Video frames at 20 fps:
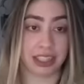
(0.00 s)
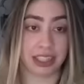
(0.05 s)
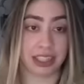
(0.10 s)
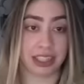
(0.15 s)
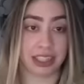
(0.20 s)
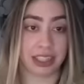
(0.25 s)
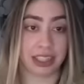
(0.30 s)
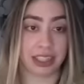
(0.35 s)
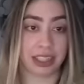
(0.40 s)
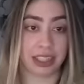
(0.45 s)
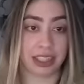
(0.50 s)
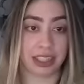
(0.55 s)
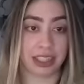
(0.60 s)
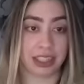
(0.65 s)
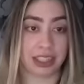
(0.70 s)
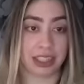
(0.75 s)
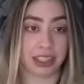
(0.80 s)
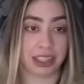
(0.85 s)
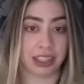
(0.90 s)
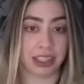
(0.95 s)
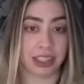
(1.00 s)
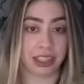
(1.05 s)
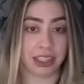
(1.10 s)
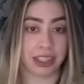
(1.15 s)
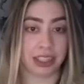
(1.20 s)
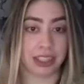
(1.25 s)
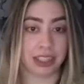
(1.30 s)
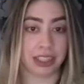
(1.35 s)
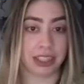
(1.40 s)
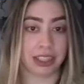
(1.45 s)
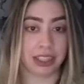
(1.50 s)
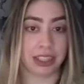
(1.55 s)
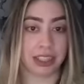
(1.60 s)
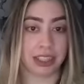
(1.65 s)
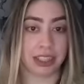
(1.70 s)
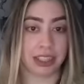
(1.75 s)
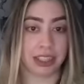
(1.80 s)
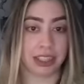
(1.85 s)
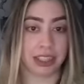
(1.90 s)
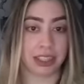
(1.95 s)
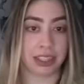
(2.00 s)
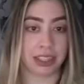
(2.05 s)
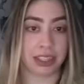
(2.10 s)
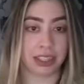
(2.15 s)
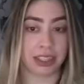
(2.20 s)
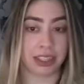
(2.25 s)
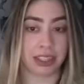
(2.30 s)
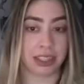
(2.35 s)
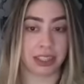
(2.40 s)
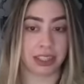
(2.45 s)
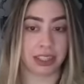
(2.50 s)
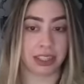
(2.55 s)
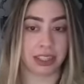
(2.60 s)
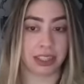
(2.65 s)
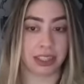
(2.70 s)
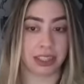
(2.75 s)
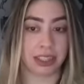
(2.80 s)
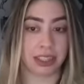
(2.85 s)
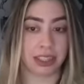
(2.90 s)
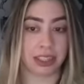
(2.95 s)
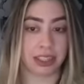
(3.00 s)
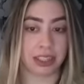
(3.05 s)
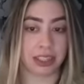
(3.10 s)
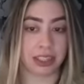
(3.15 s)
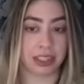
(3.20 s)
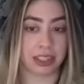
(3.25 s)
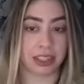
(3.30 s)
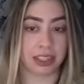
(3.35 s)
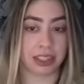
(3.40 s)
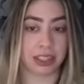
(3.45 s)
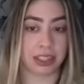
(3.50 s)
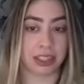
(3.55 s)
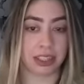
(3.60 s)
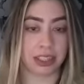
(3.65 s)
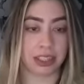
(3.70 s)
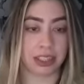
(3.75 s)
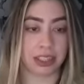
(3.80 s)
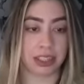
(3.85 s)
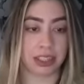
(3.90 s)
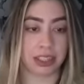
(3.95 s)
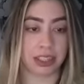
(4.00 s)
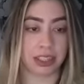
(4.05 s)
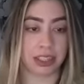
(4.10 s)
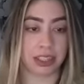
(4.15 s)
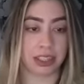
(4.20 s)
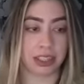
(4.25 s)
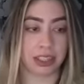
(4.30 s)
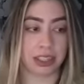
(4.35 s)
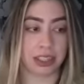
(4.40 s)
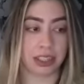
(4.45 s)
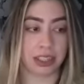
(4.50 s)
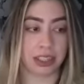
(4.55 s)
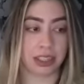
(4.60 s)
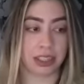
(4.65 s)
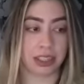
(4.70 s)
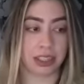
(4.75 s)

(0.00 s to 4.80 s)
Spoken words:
The person shown says nothing.